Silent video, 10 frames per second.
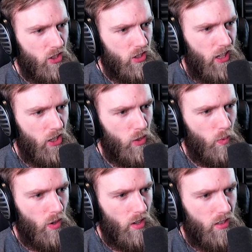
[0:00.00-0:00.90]

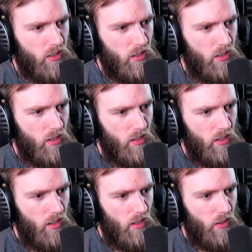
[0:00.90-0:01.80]
Cedar wood.
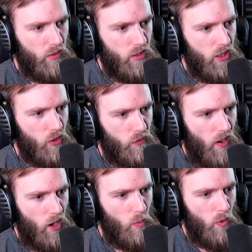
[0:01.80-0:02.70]
Cedar
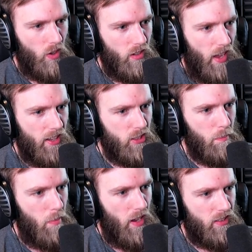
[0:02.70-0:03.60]
firewood, that's
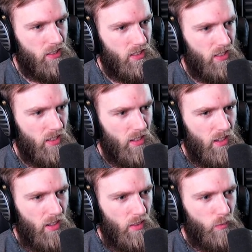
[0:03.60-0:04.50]
the best.
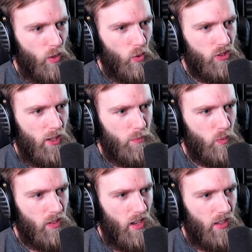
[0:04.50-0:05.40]
Rose
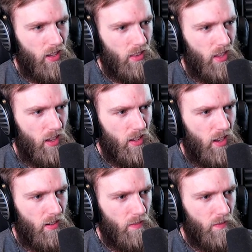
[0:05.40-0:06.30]
hips, we can't get that
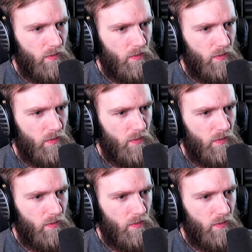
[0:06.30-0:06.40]
yet.